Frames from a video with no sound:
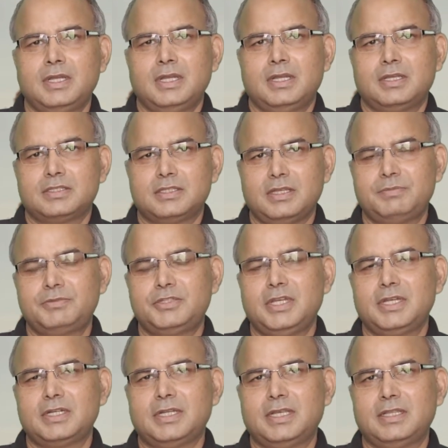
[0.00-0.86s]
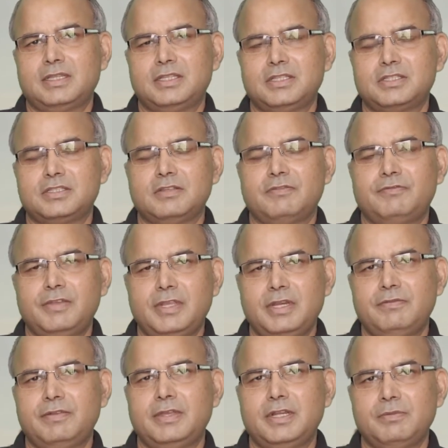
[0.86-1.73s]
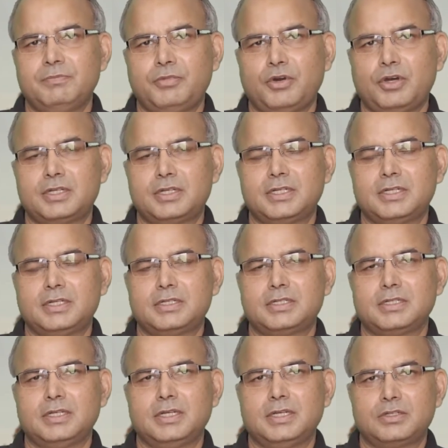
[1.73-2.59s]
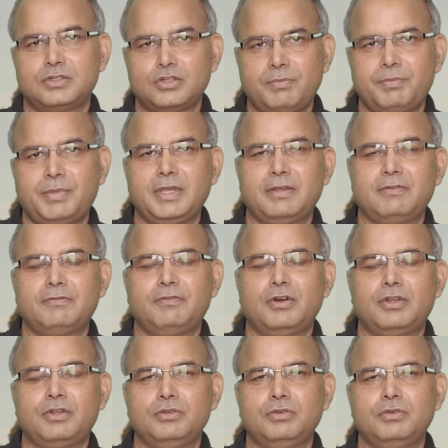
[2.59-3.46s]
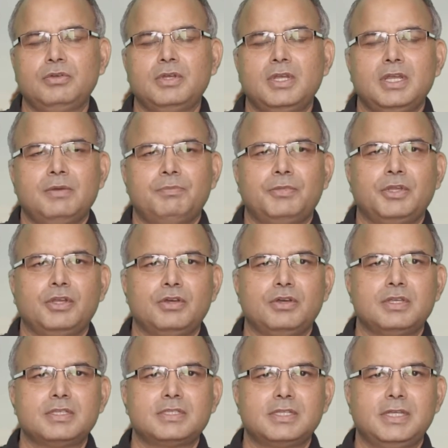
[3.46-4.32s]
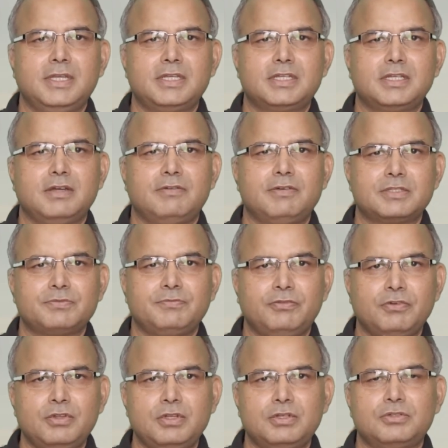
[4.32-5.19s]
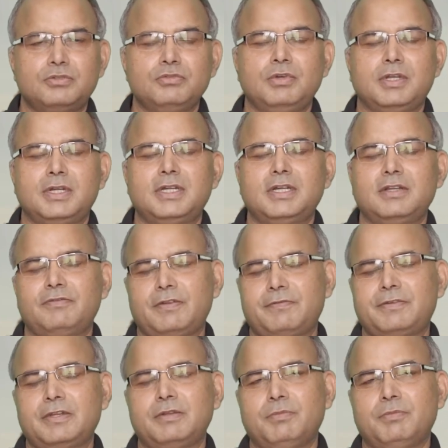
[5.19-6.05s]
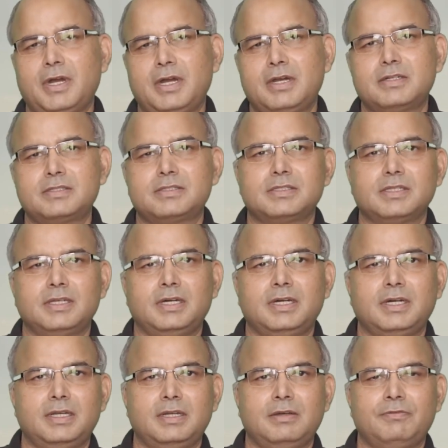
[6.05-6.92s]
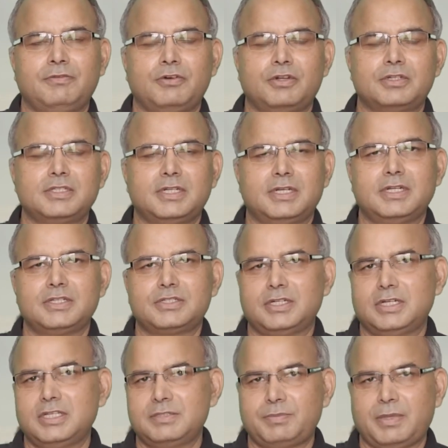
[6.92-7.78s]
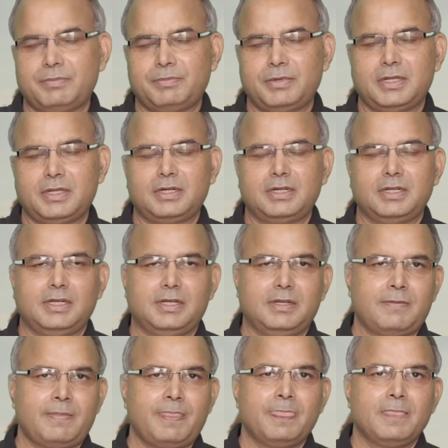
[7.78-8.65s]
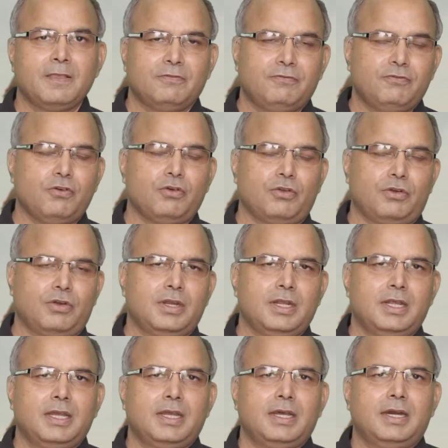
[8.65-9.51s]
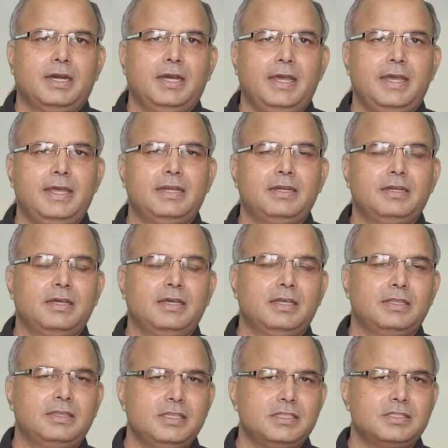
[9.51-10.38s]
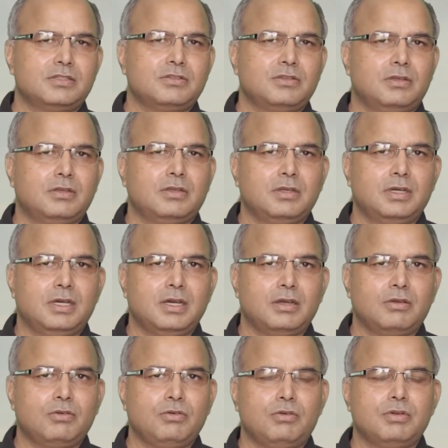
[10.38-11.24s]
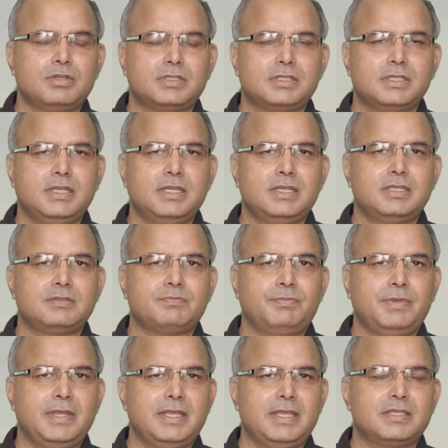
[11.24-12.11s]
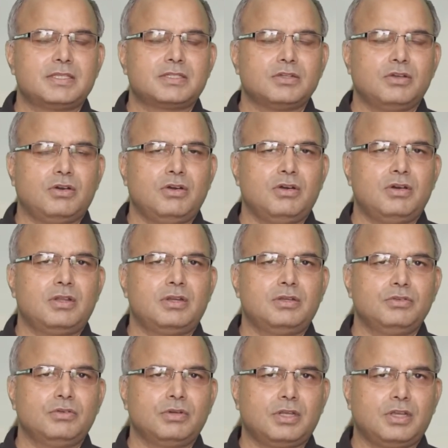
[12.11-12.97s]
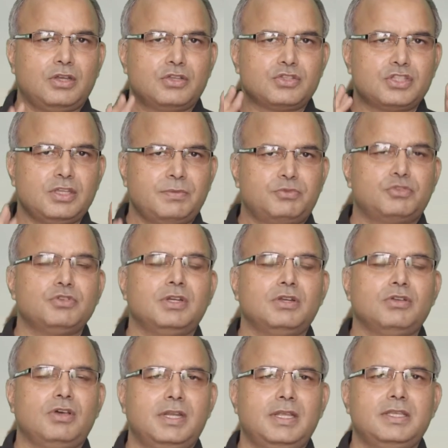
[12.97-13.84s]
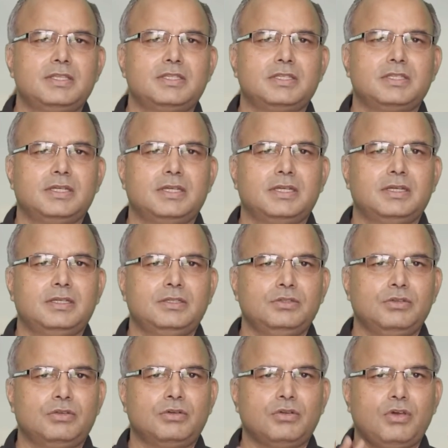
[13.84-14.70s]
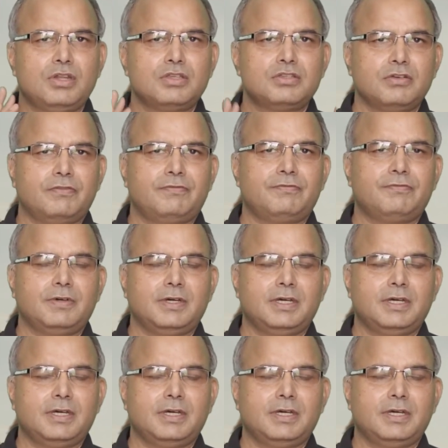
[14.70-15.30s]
subject, and this is a very, very important topic for you because it covers full 250 marks for General Studies paper 4. And this course is based on your conceptual knowledge, your knowledge of